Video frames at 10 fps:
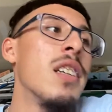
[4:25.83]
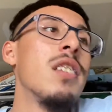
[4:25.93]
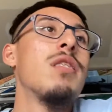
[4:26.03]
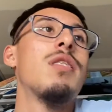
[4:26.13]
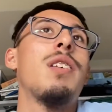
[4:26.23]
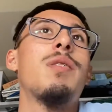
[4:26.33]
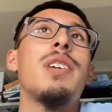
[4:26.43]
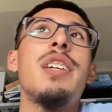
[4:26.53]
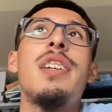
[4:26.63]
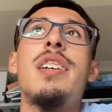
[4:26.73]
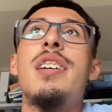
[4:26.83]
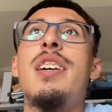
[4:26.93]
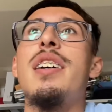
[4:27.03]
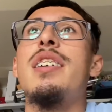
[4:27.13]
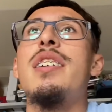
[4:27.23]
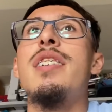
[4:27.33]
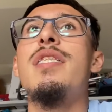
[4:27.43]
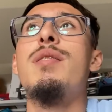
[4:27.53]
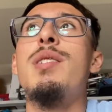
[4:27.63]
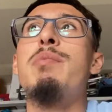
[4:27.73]
So that way I could clean
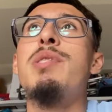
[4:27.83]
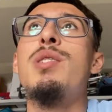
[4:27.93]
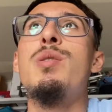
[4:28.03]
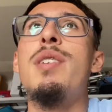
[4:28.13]
the rims too,